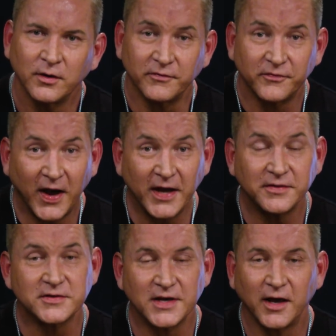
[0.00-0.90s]
find
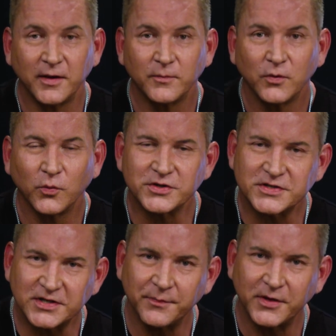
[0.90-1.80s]
the time when
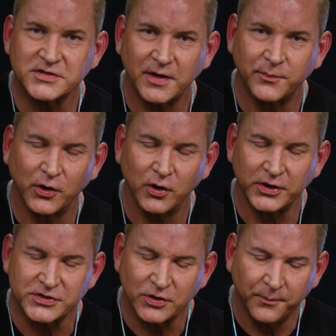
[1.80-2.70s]
something's a
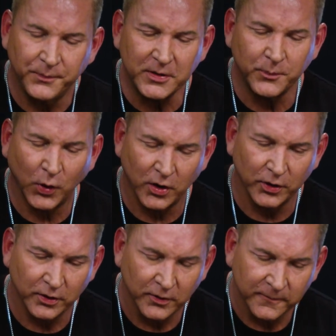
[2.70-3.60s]
priority. So a big
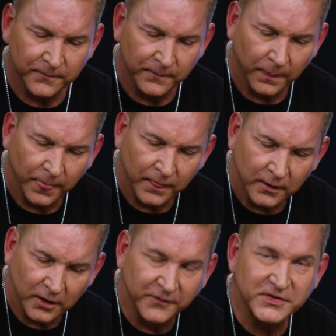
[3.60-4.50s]
part
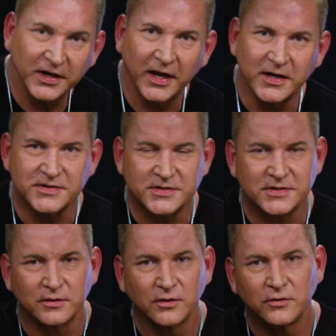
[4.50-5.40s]
of
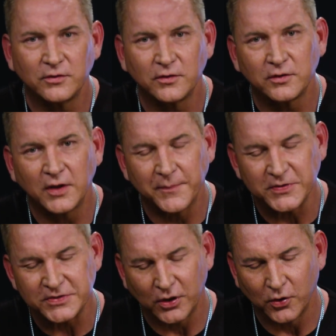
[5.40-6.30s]
today's
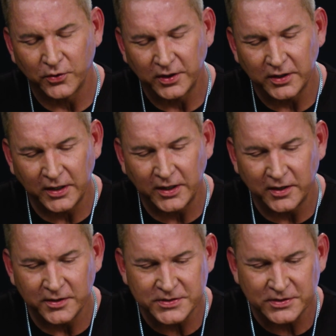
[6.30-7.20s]
episode
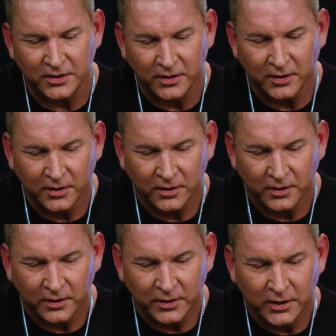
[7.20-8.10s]
is,
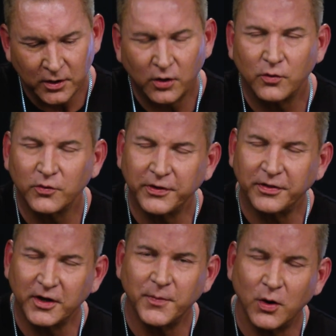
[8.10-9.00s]
to really
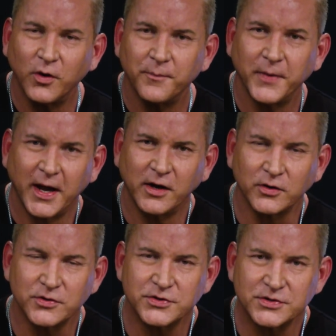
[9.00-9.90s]
think about what
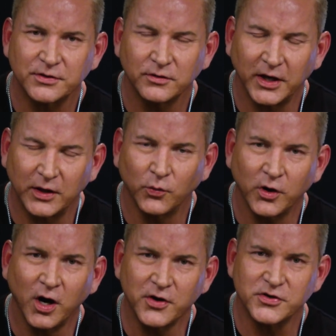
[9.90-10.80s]
matters. And where
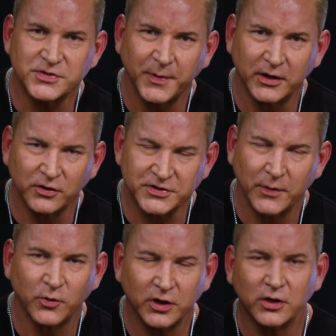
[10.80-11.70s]
are you spending your time?
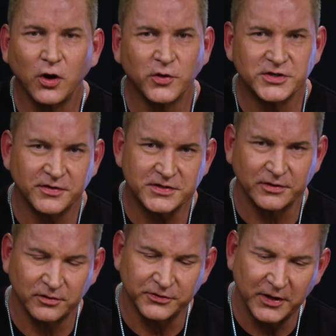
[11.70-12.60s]
We're going to go into this a
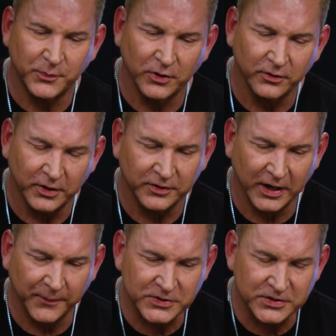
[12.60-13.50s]
little deeper in the
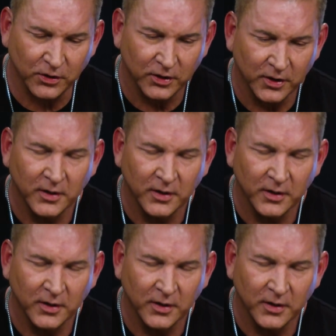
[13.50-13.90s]
episode,